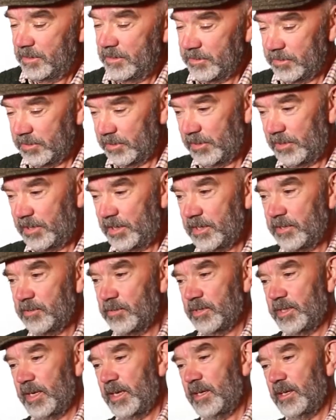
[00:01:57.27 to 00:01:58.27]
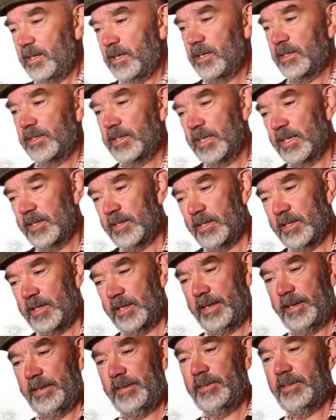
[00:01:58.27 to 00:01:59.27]
So the thought was deadly altogether,
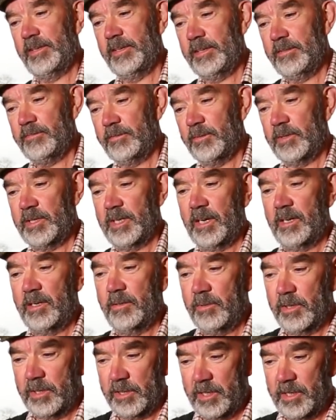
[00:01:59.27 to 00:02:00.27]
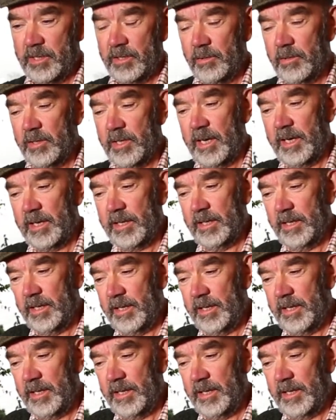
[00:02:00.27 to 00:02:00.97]
and the evening went on and we had a great old crack,